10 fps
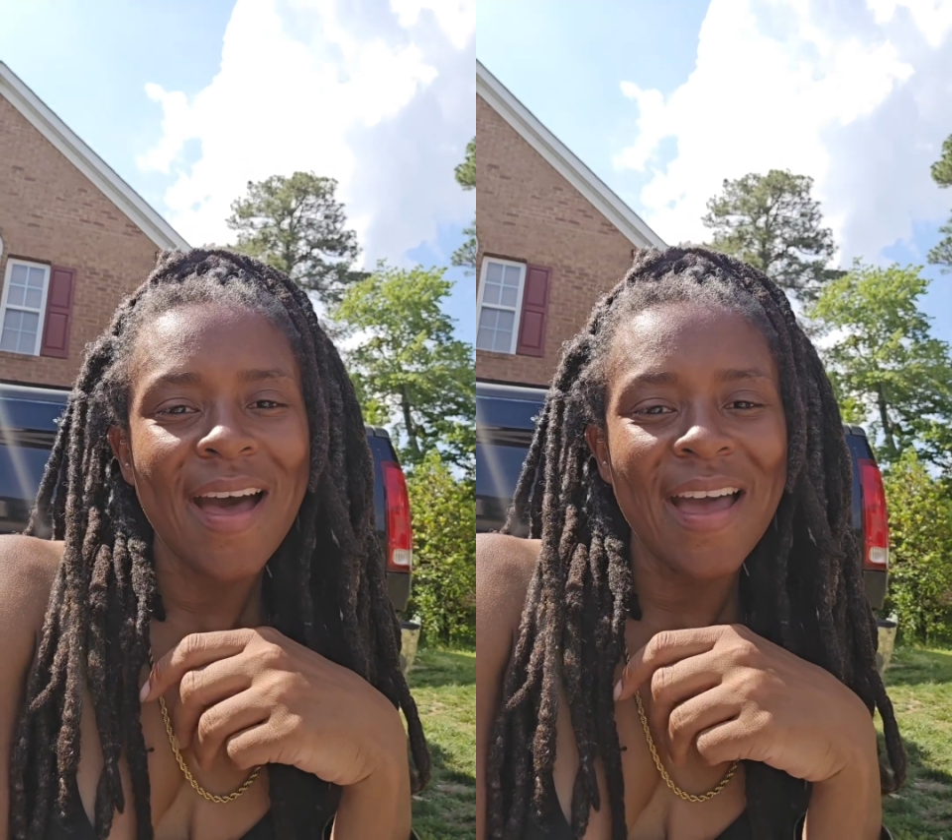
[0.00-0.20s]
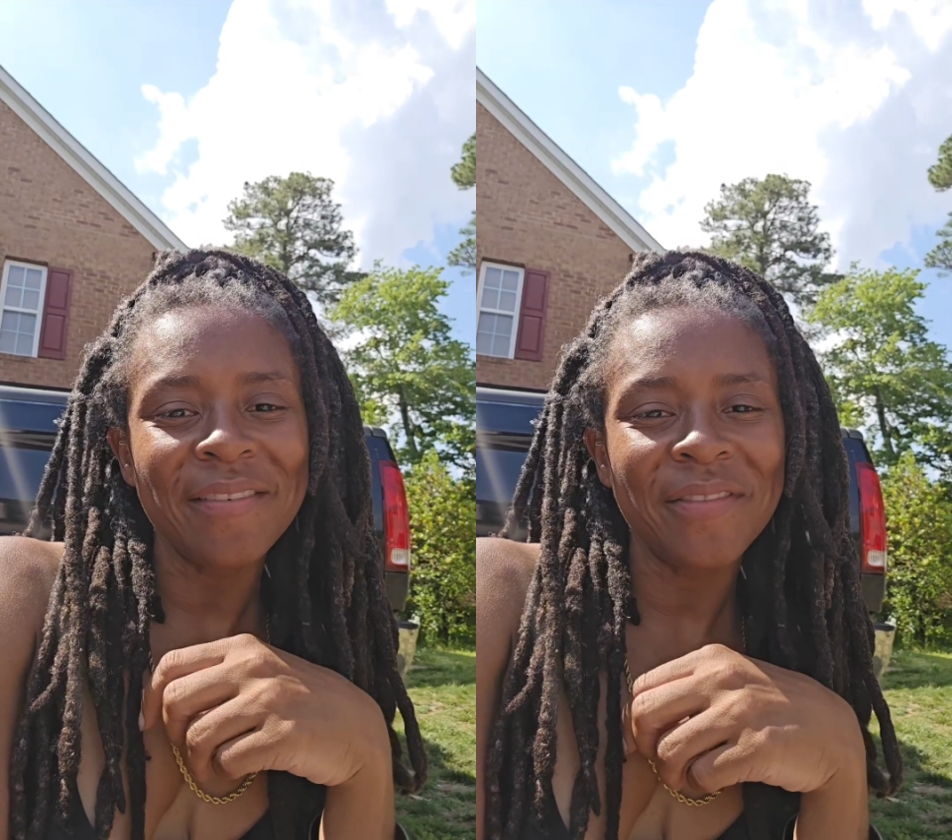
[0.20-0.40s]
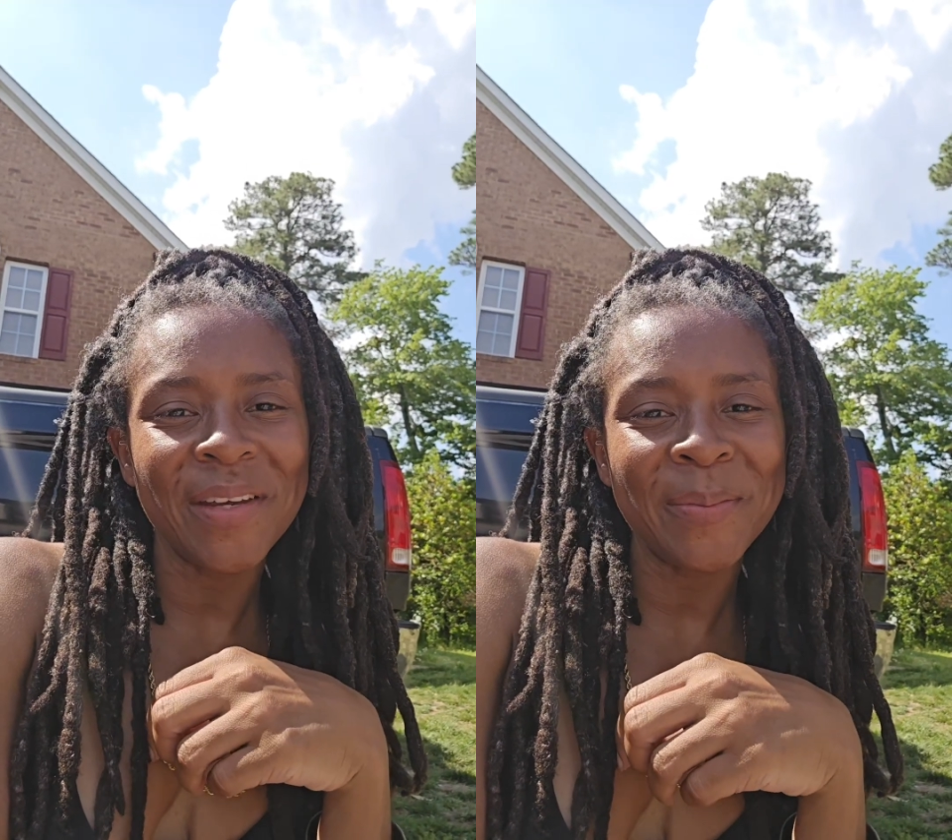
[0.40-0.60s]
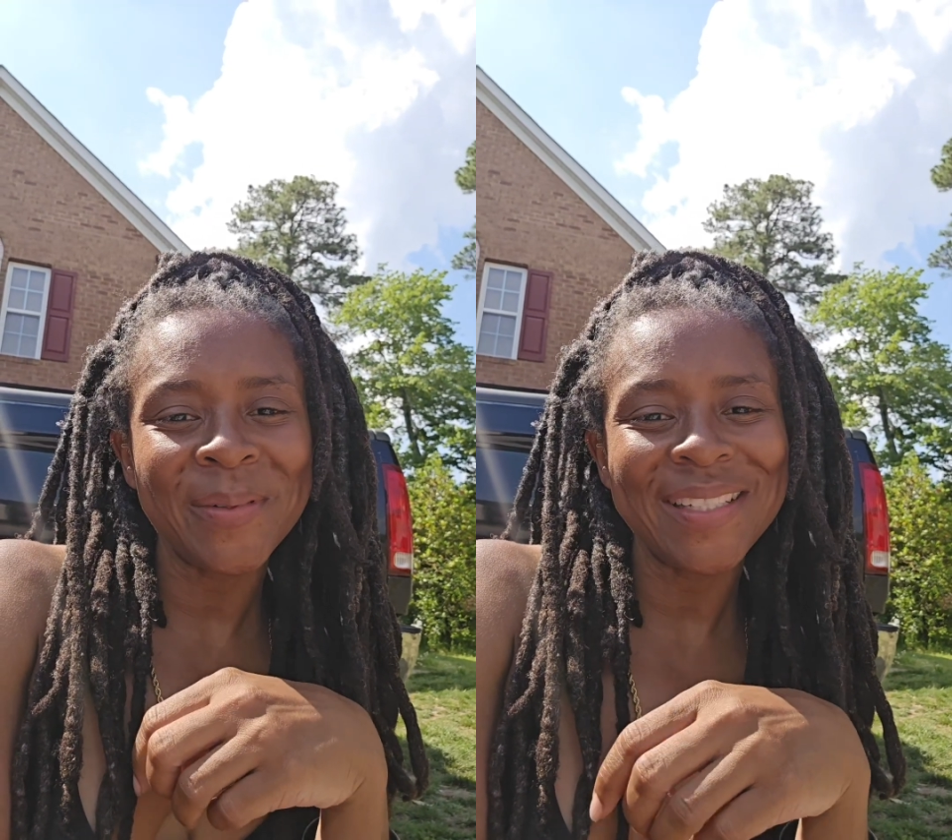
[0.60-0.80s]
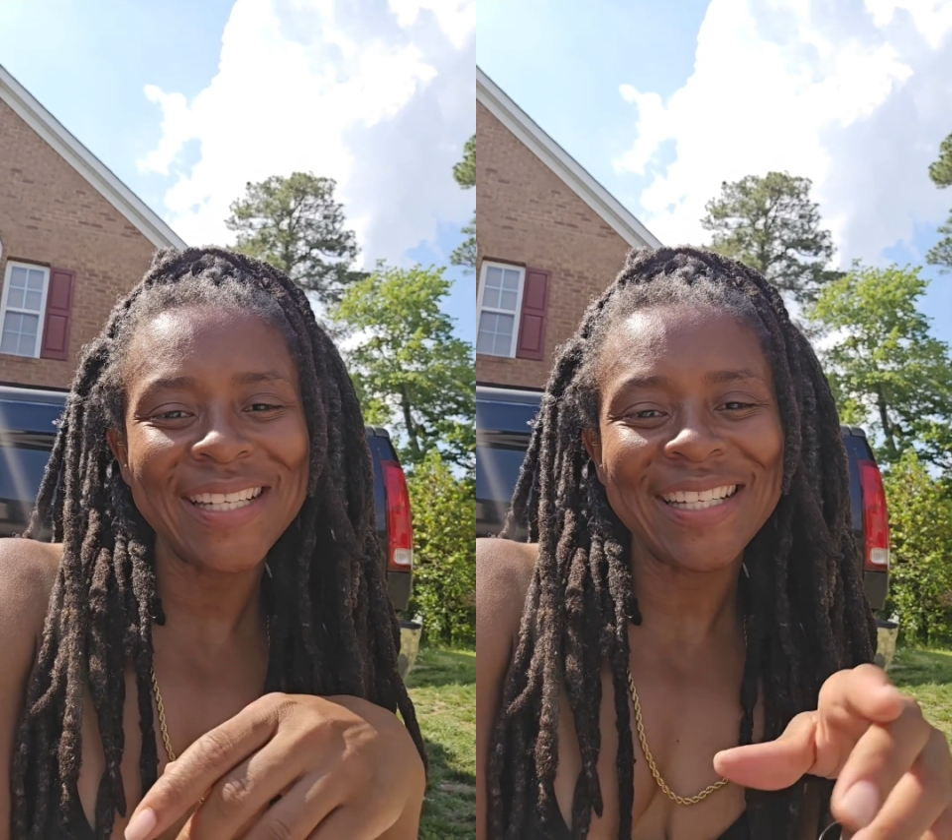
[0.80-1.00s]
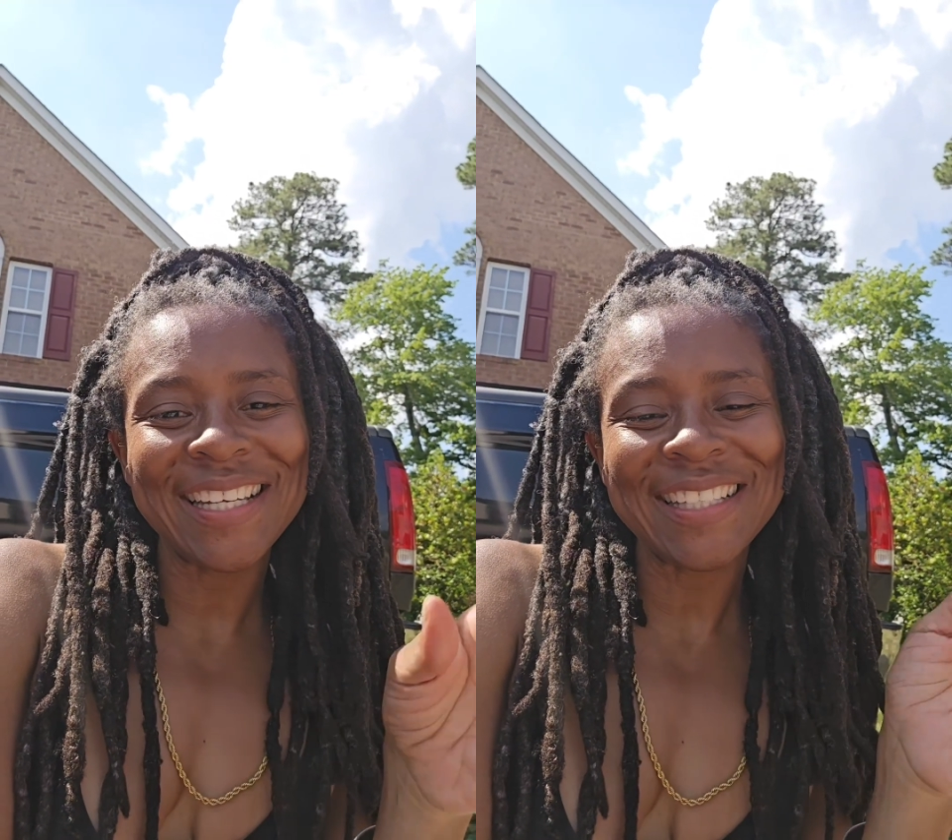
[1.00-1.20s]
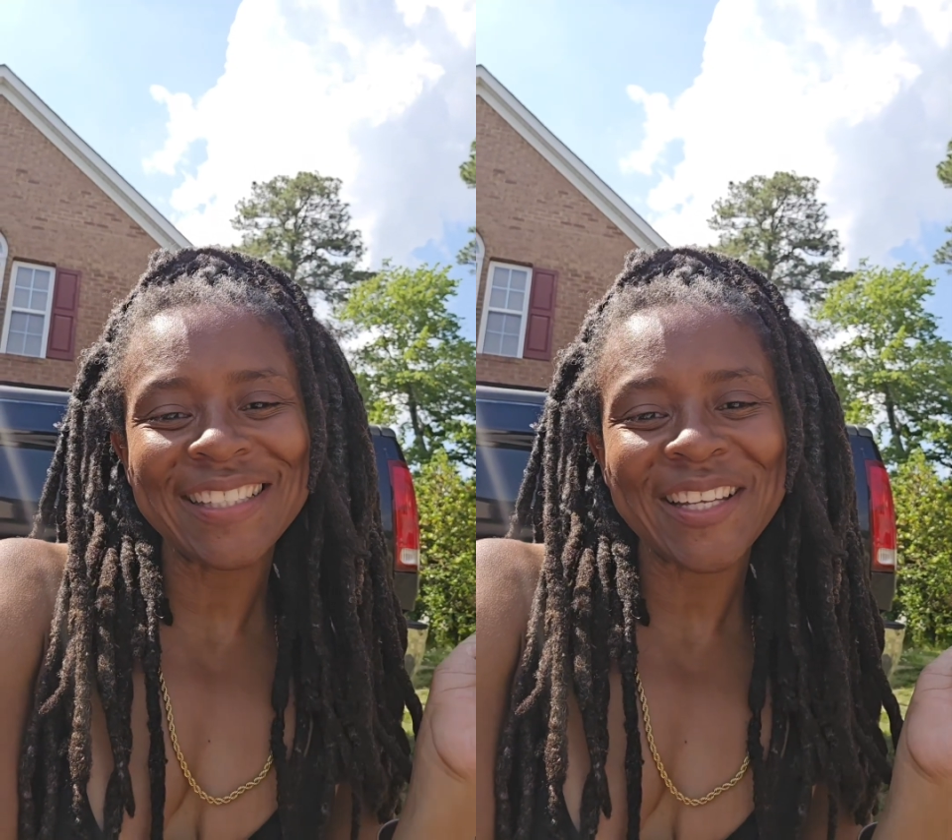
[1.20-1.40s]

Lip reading: Hi family,